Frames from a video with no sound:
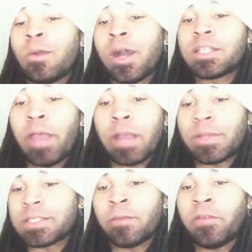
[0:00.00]
watch it back
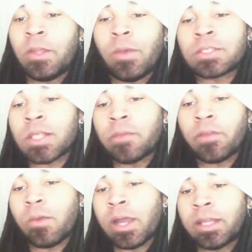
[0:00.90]
myself anyway, so I
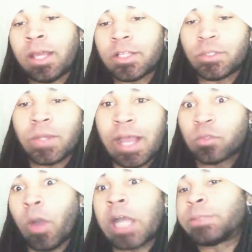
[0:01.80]
figured why not let you guys
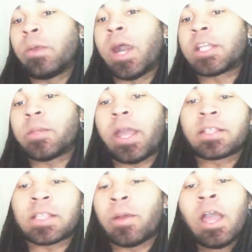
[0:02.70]
watch me watch it back.
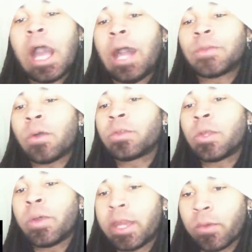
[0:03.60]
I was gonna
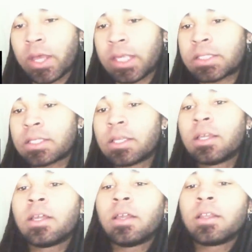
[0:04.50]
do it anyways.
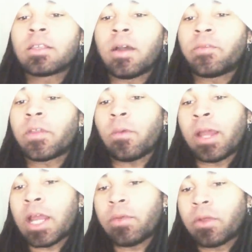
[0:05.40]
So I figured why
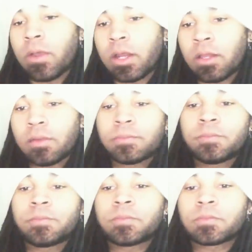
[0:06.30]
not record it.
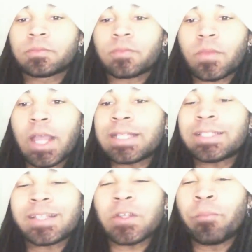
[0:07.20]
God, this
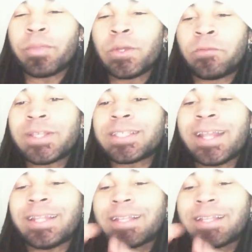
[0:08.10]
looks so beautiful. Isn't that